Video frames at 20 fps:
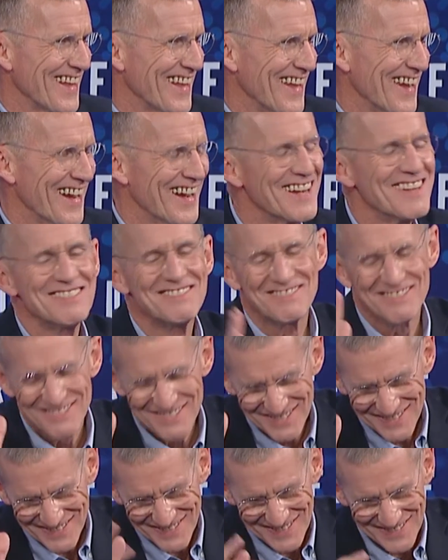
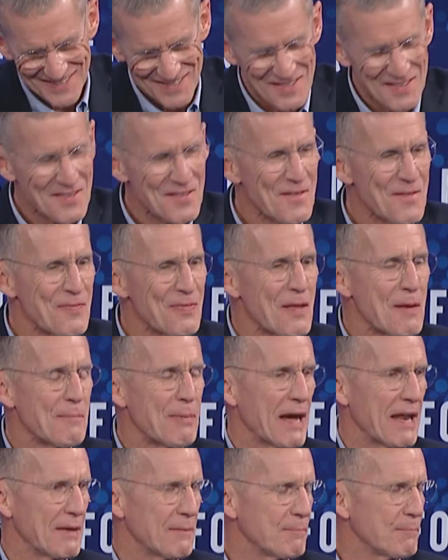yeah.
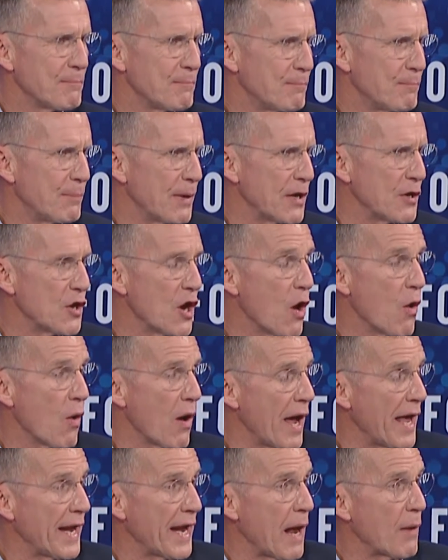but but
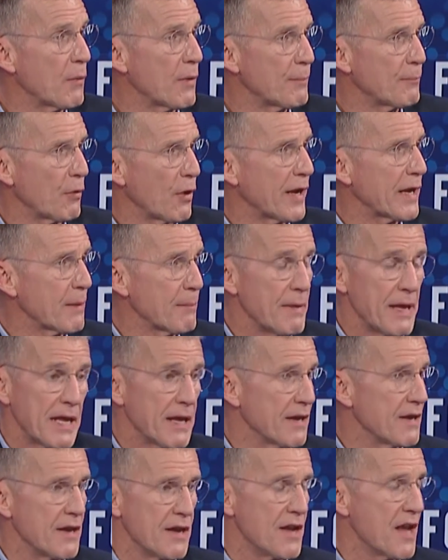no, and I would bring them
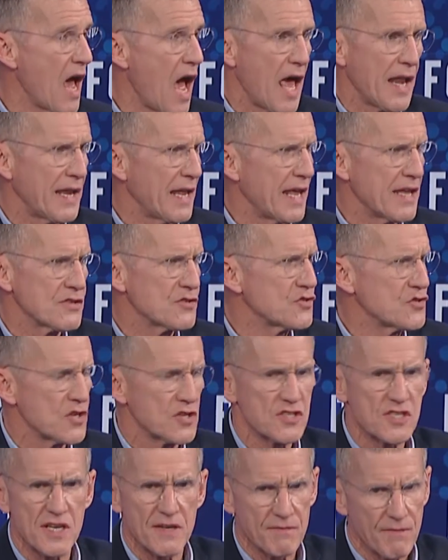in not as
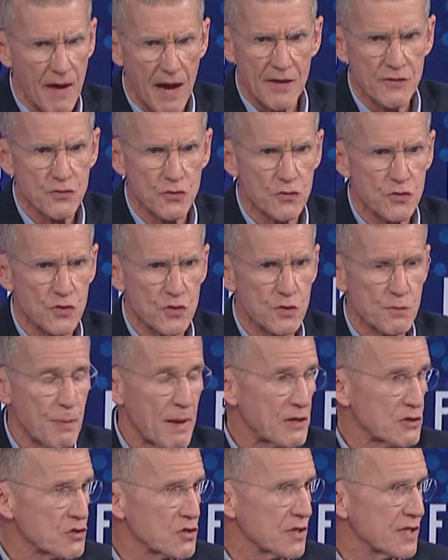just advisors or
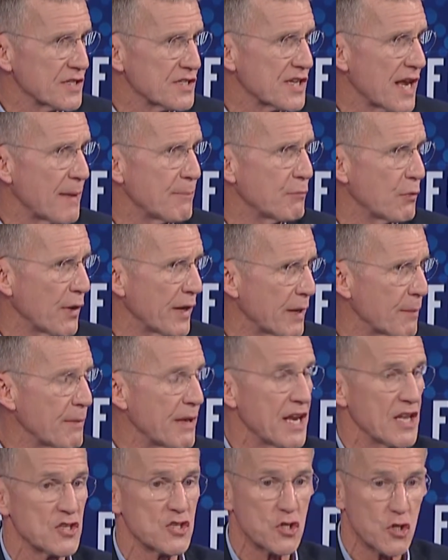specialists. I'd bring them
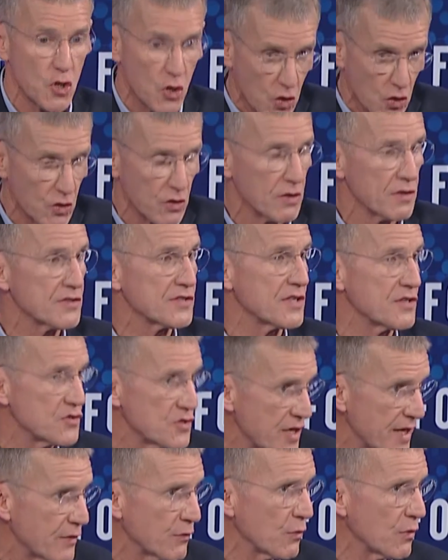in as colonels and
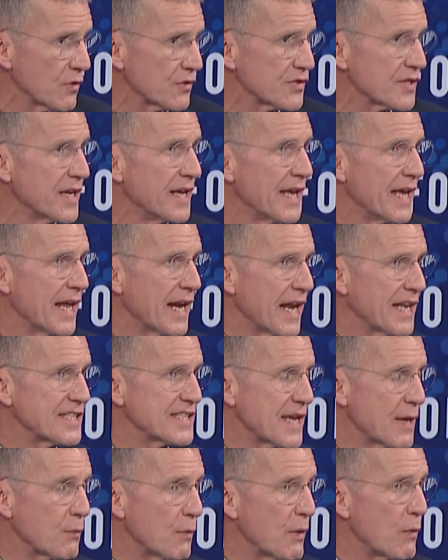generals, and I'd
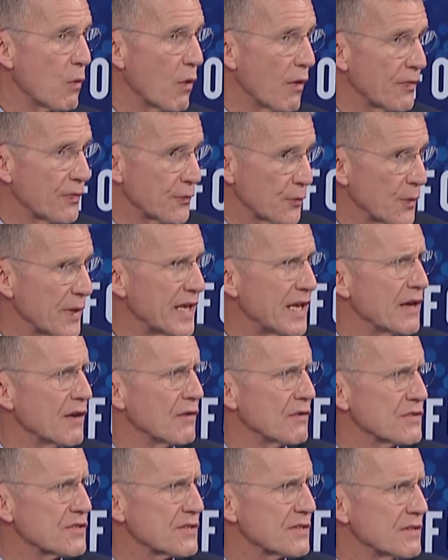say, we want three
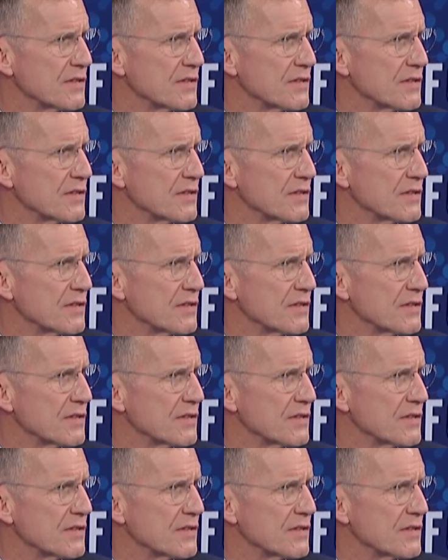years